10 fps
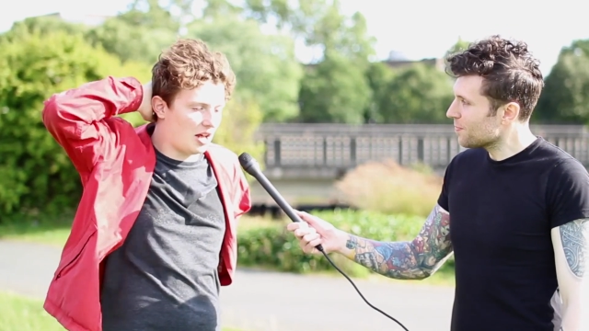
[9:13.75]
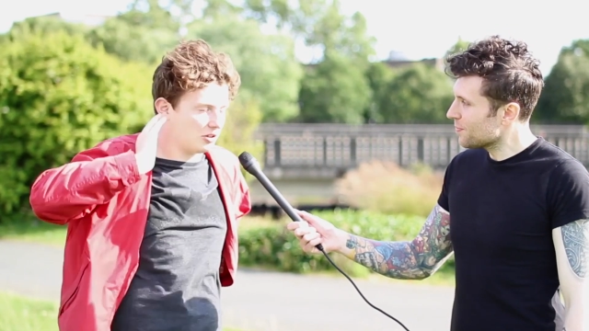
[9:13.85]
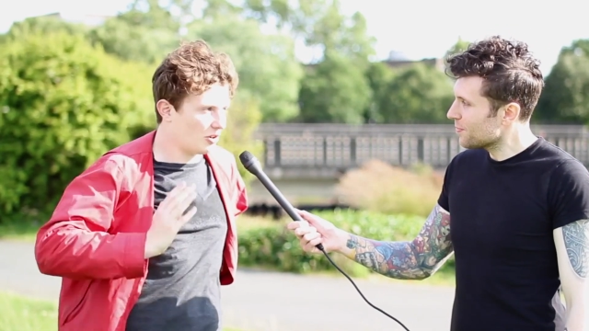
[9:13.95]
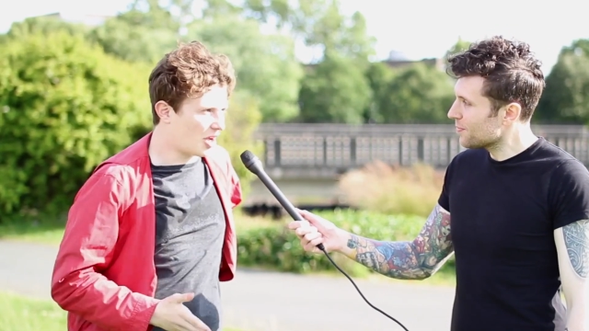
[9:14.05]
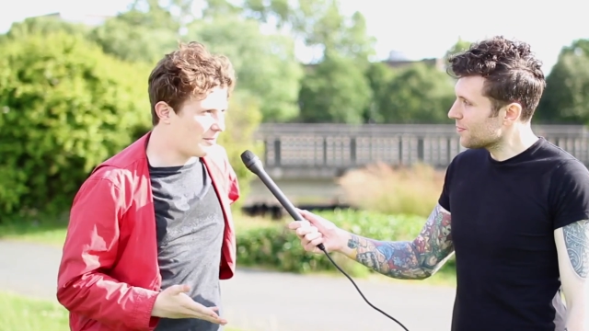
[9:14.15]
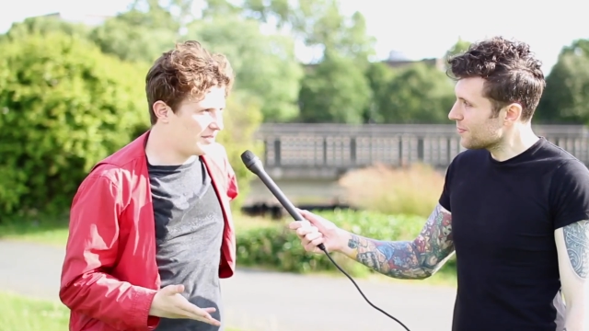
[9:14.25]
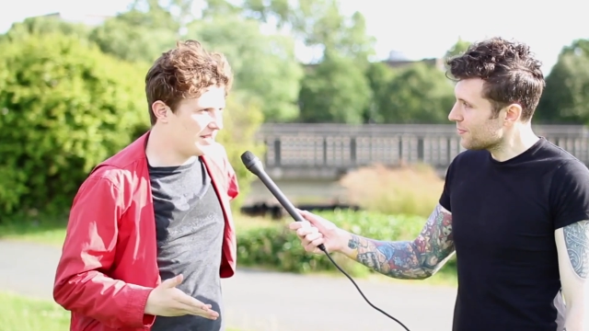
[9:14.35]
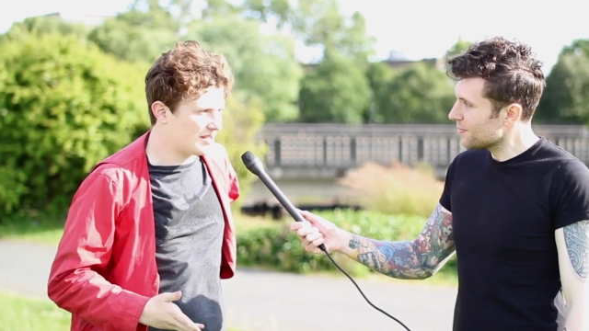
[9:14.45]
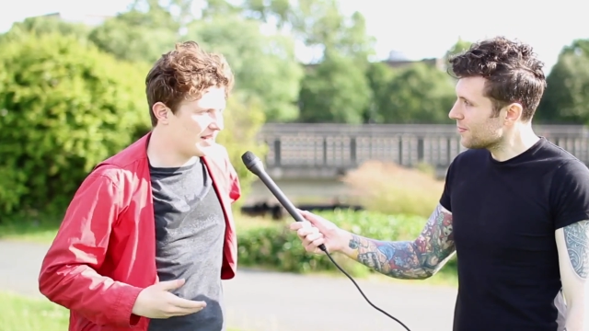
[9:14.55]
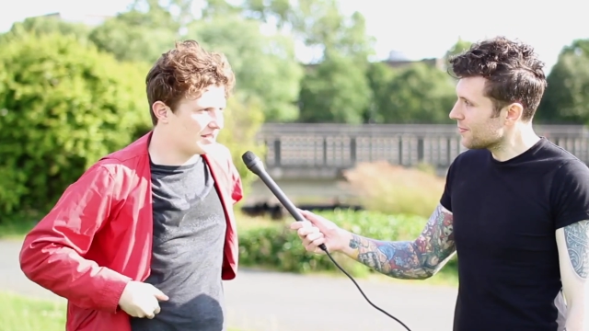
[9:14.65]
Speaker 1: I'll, look up
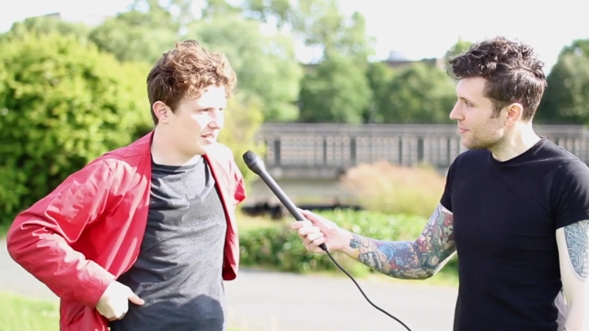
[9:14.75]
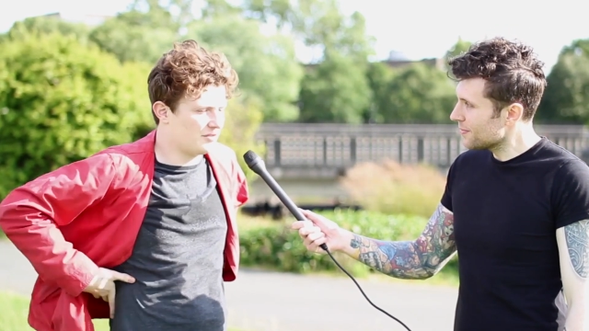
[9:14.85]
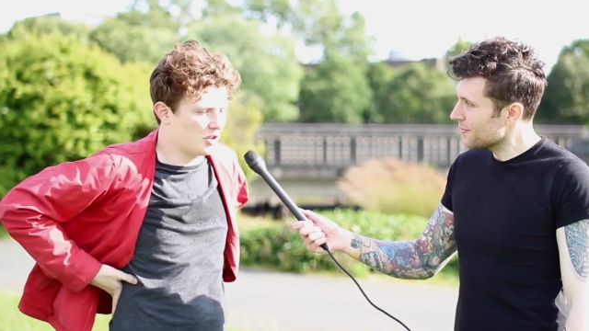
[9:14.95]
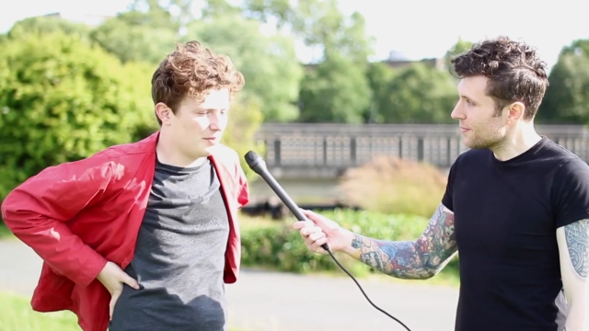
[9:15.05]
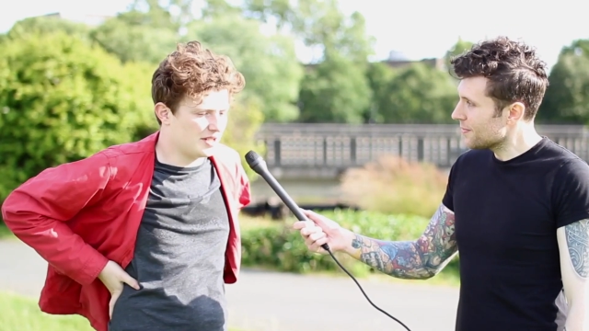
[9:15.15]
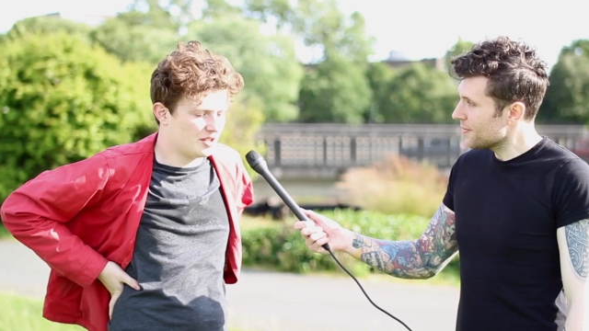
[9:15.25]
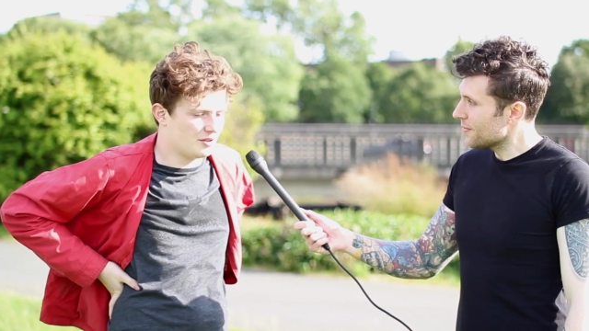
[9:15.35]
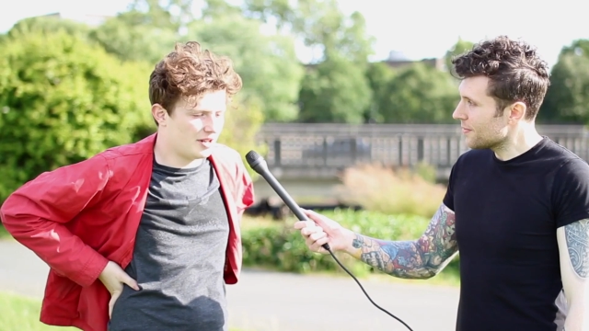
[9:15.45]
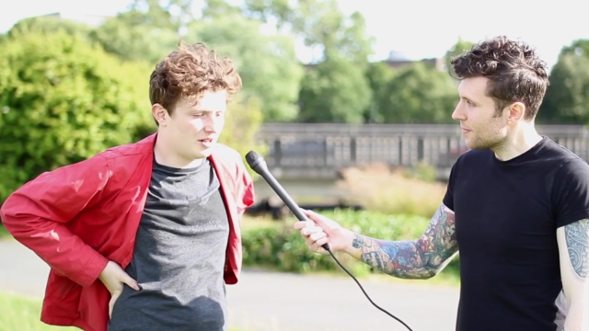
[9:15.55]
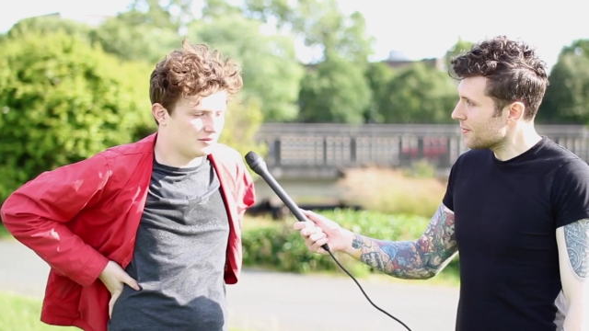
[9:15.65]
these things that you've told me
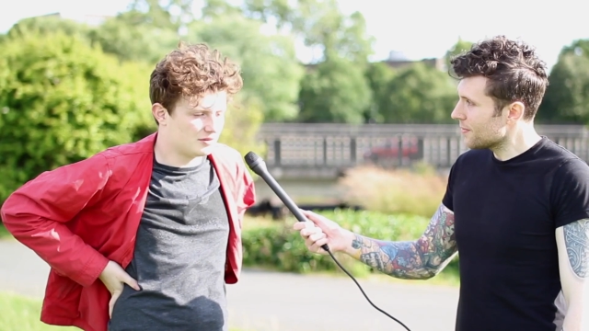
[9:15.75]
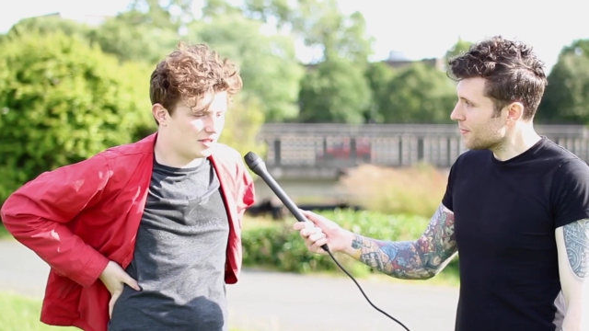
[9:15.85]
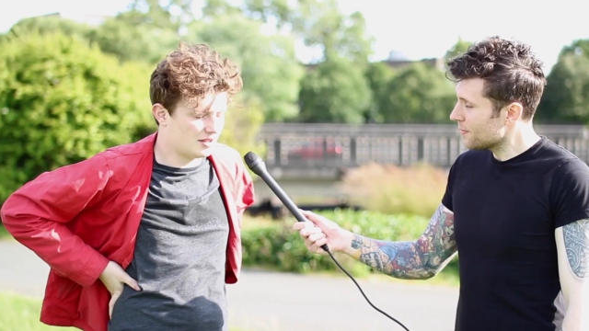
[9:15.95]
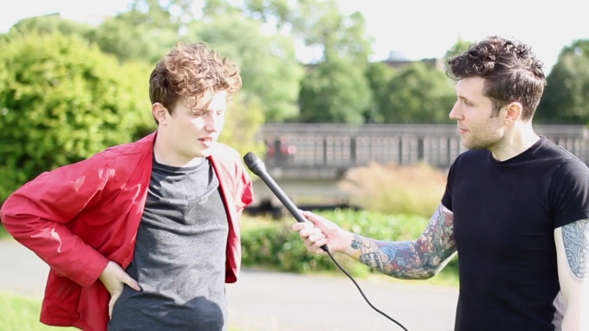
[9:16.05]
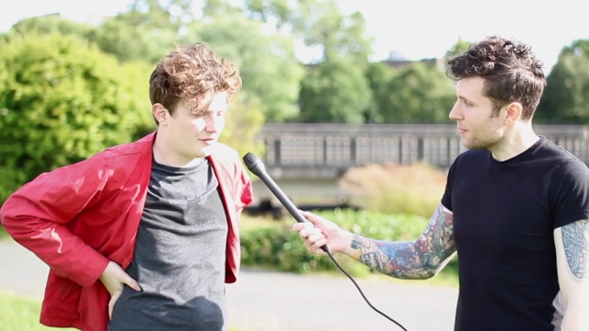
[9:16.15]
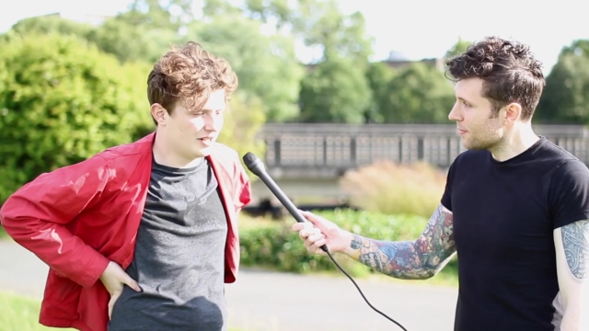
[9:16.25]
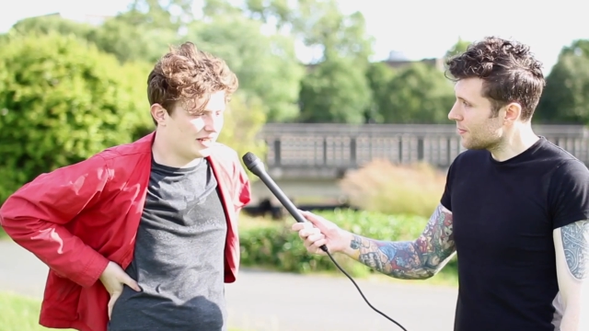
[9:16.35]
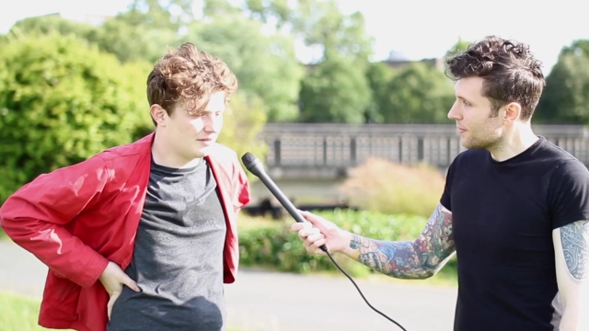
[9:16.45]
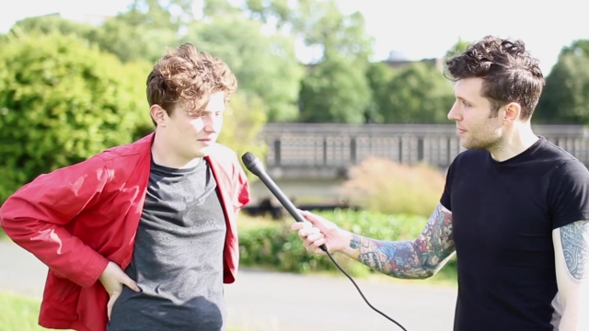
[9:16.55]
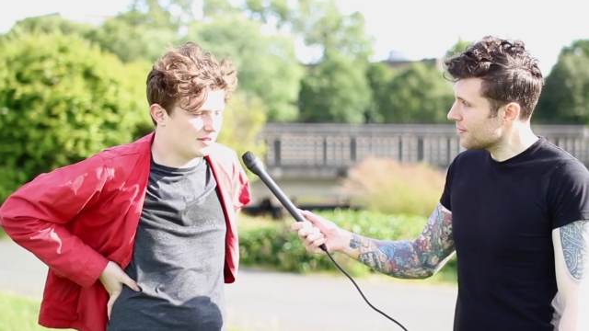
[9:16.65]
to and I'll, I'll
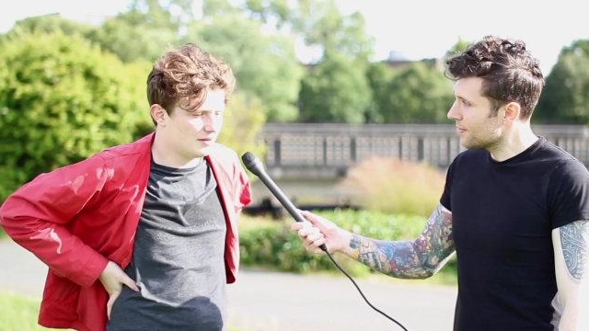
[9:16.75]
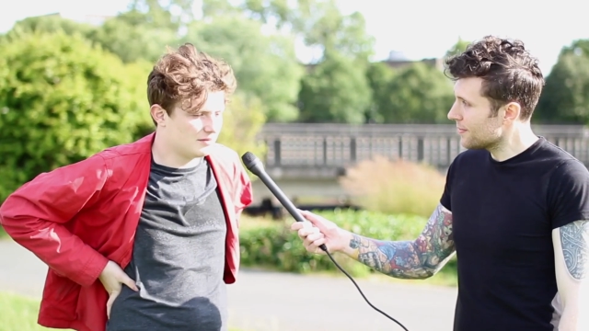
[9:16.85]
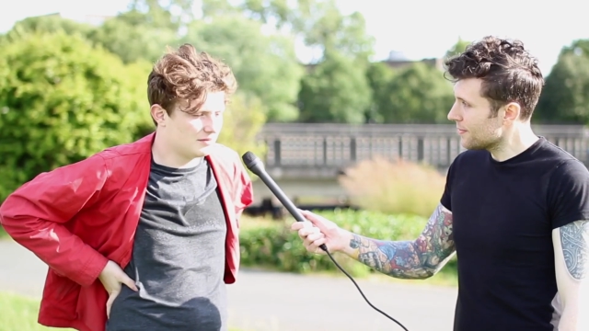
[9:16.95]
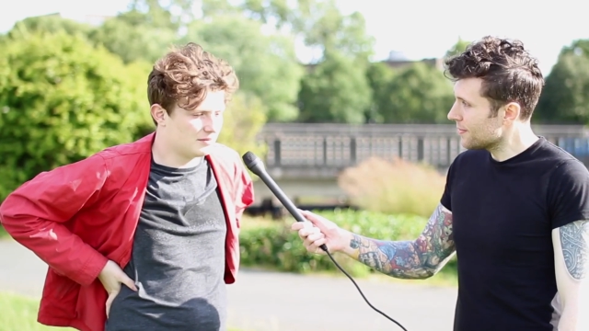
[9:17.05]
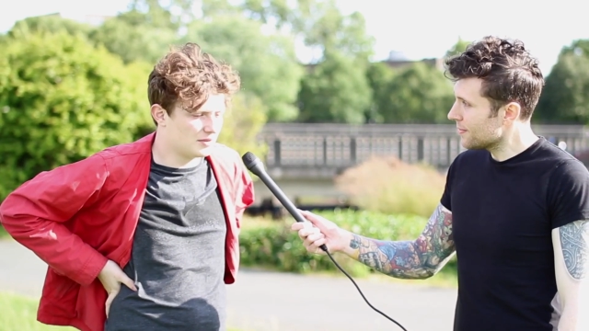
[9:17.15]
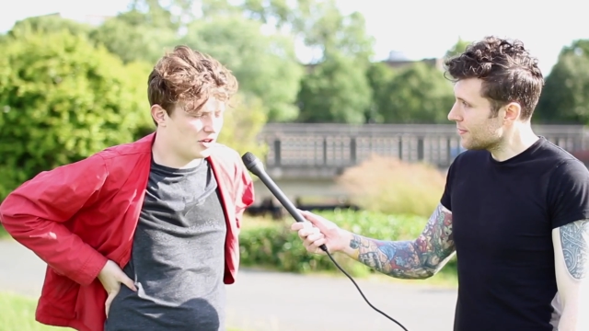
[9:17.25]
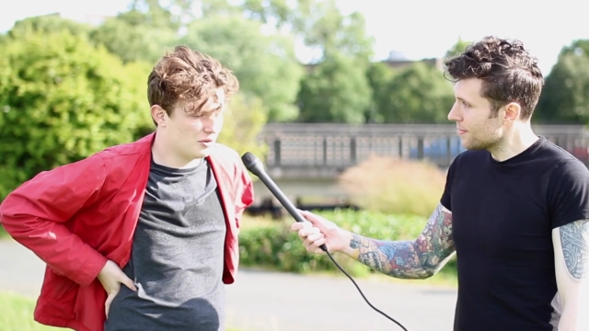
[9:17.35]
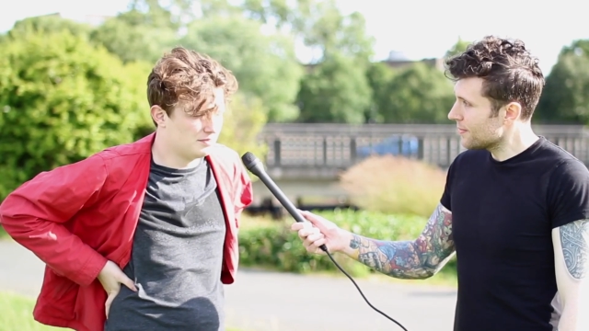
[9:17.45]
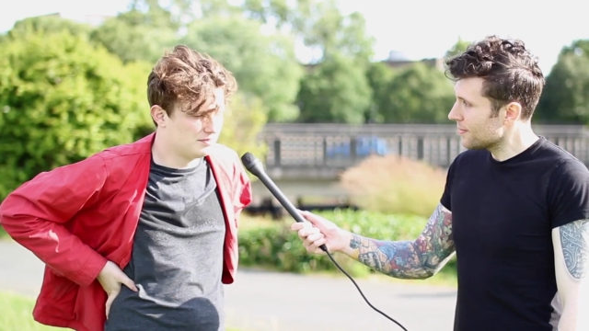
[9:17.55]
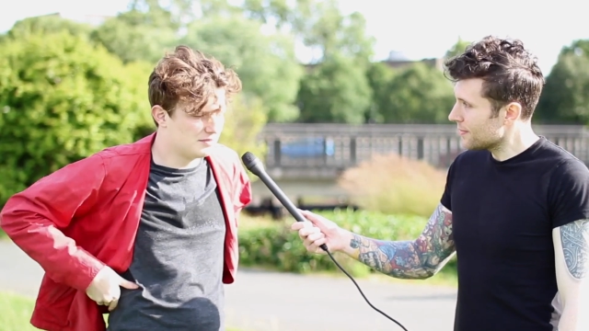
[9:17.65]
definitely, you know,